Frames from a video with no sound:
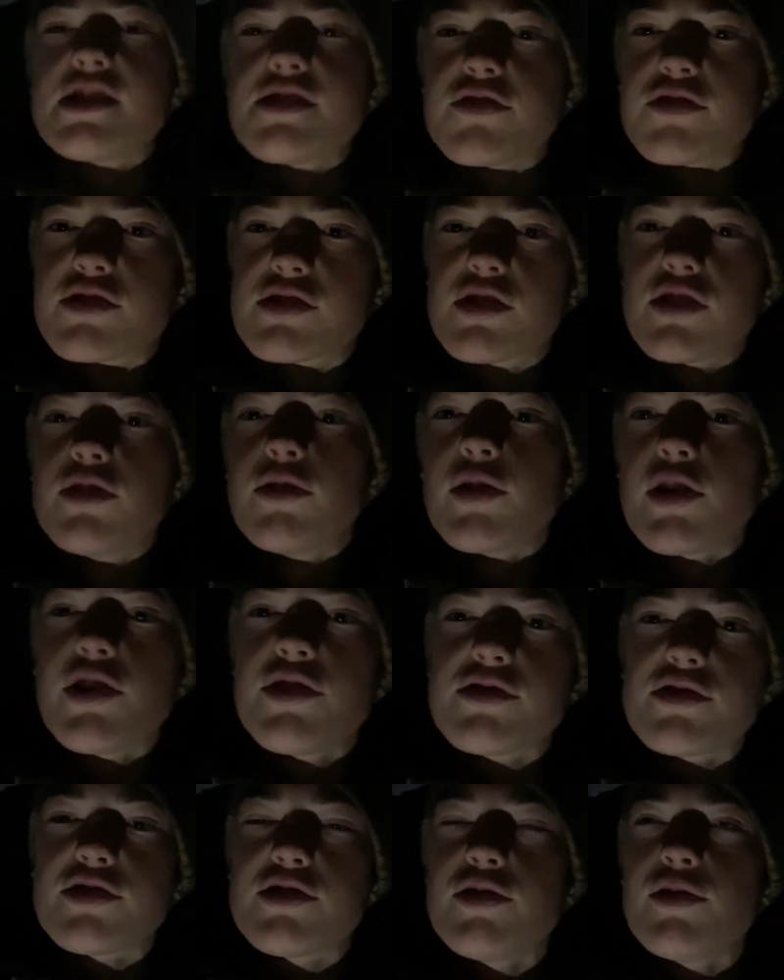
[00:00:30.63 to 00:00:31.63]
of a slough. We're
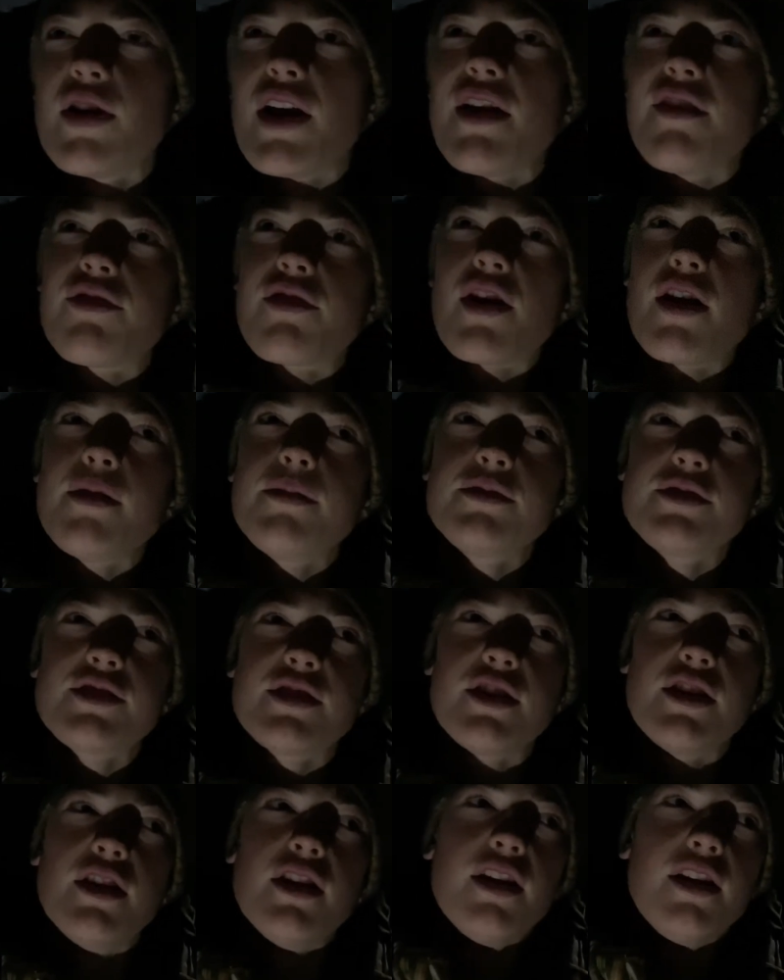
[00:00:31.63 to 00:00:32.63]
using two A-frames.
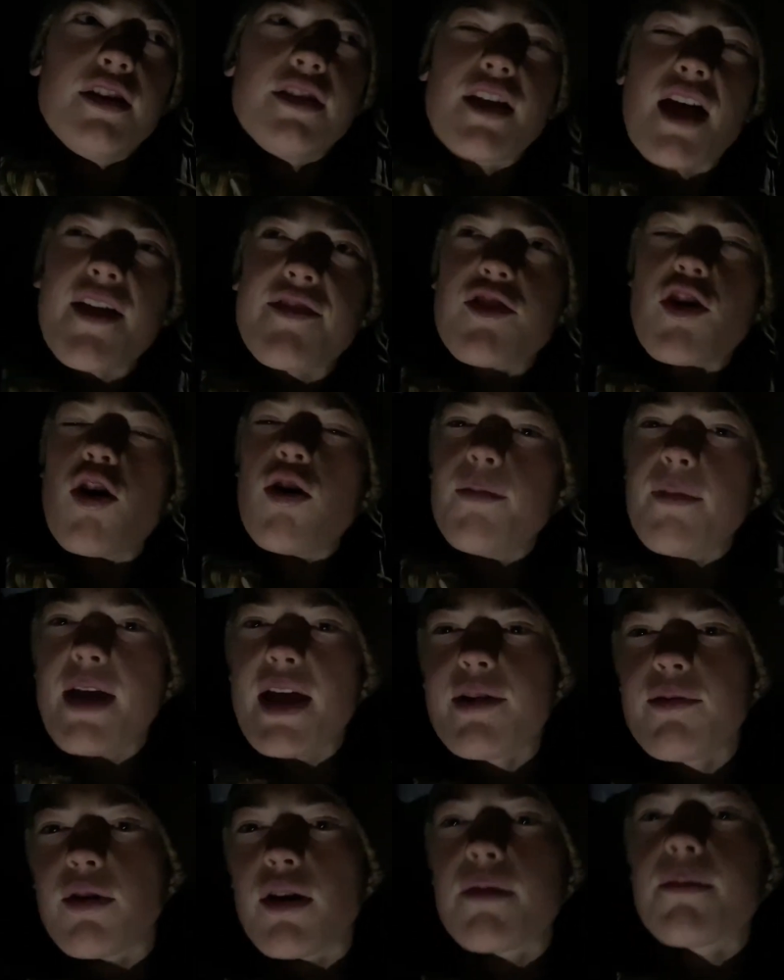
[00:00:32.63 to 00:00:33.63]
Not the
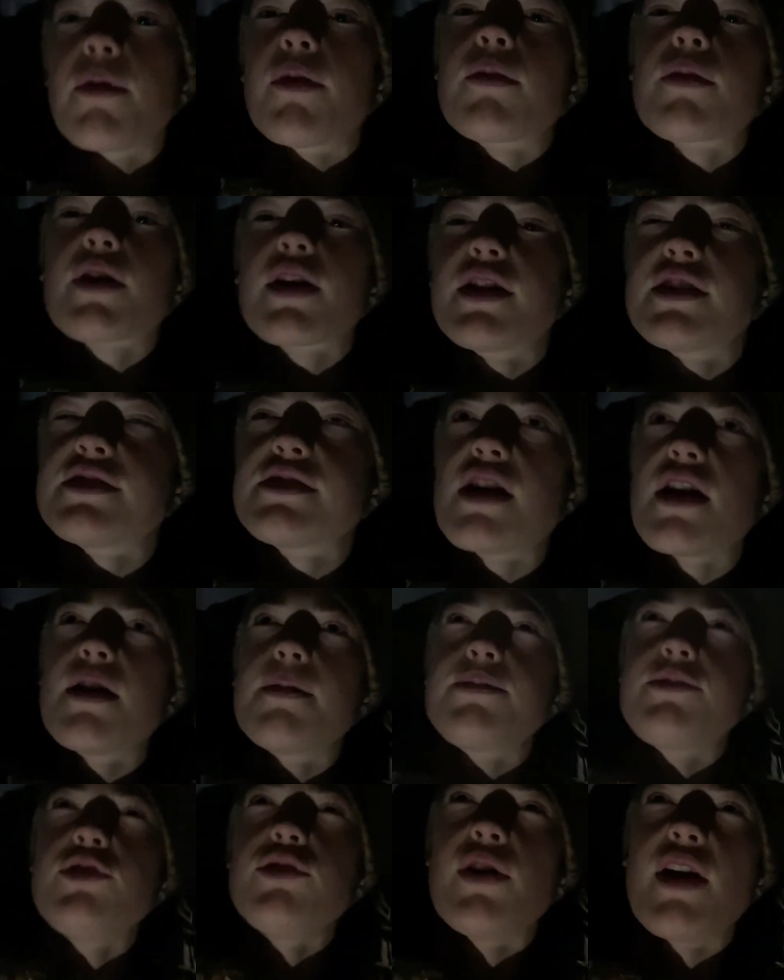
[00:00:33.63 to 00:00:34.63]
homemade one, but we're gonna set
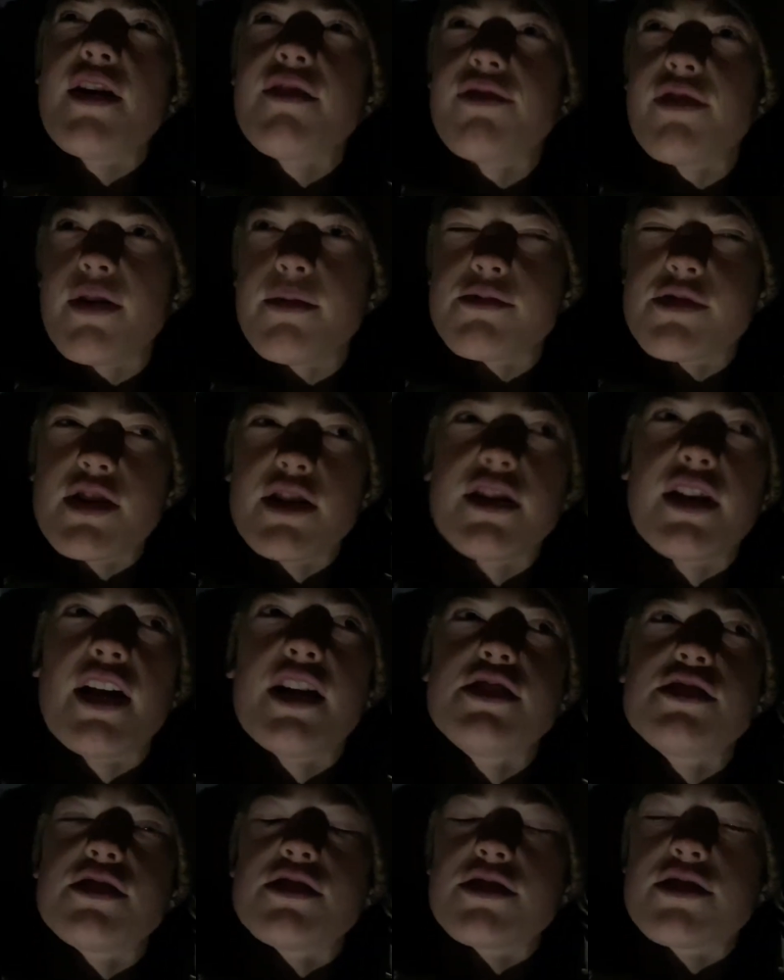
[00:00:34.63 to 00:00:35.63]
up two A-frames right on the
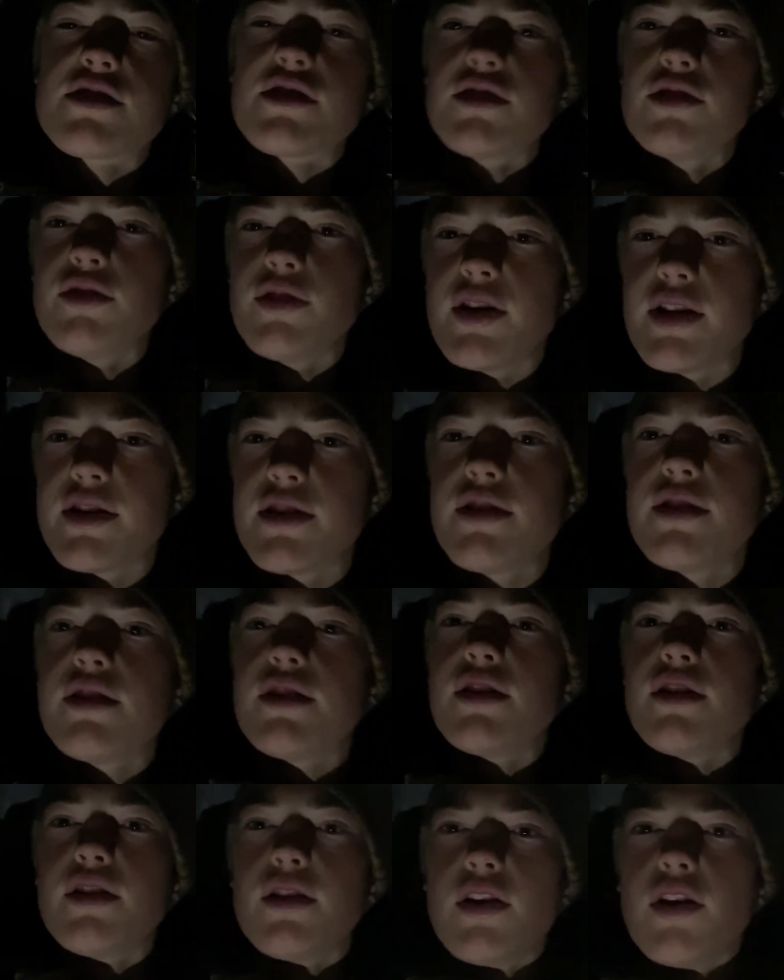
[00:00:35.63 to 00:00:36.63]
edge of the slough and
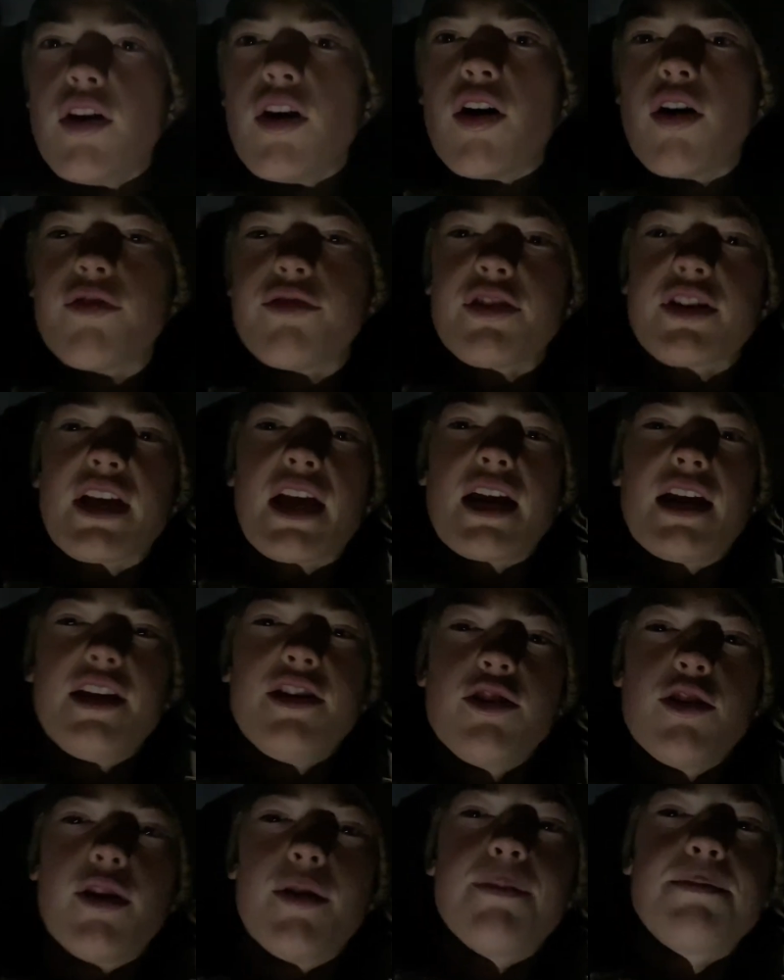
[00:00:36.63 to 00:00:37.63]
hopefully get
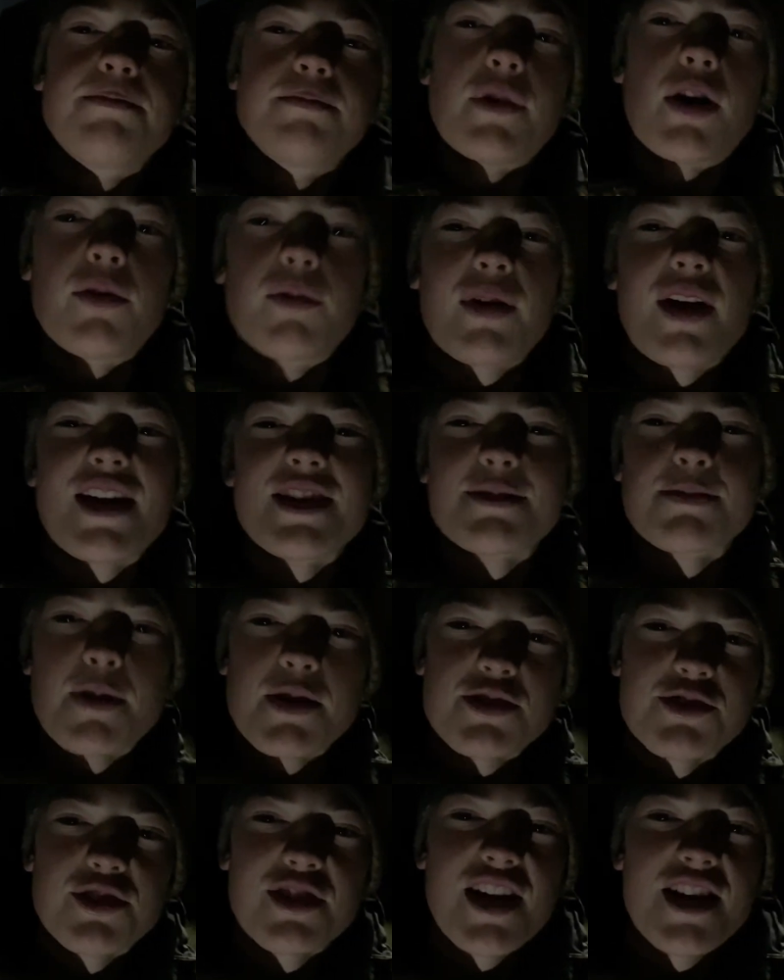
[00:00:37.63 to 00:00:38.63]
into them. But we got a
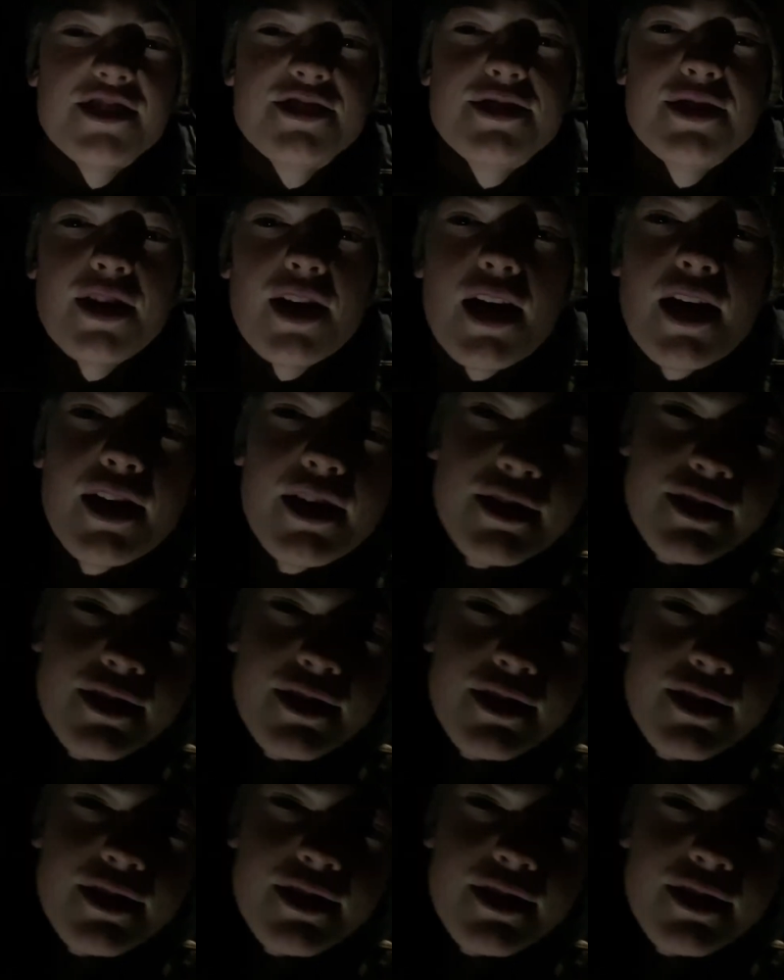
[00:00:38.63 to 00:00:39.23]
special guest today.